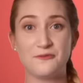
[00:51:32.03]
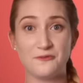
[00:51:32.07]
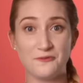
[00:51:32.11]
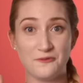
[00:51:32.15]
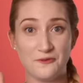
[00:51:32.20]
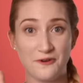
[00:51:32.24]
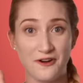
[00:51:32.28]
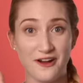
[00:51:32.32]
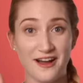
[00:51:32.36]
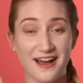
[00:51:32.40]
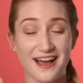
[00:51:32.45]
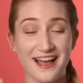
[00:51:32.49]

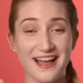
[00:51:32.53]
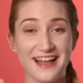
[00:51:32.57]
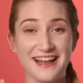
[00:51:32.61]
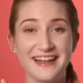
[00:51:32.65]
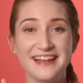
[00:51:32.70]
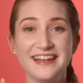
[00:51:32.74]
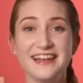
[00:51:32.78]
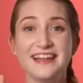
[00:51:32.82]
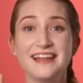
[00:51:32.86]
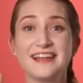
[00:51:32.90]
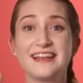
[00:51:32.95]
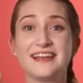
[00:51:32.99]

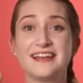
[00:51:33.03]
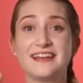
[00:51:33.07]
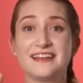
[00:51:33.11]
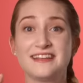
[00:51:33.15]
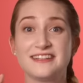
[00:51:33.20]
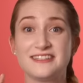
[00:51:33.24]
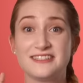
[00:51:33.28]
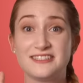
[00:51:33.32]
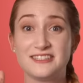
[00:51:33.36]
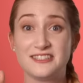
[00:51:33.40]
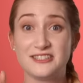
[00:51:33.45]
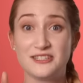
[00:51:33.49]
One,
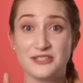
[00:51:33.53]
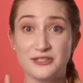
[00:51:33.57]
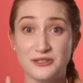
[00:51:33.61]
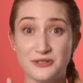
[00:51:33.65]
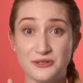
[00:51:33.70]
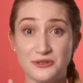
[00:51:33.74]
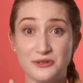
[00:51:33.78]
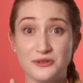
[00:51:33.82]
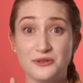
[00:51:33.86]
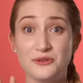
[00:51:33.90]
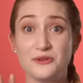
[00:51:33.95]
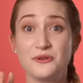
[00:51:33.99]

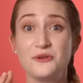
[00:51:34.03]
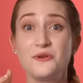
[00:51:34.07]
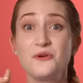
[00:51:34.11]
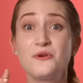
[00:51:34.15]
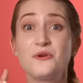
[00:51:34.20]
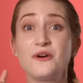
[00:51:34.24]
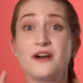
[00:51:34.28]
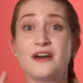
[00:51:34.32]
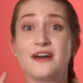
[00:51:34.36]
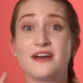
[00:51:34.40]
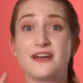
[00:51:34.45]
two,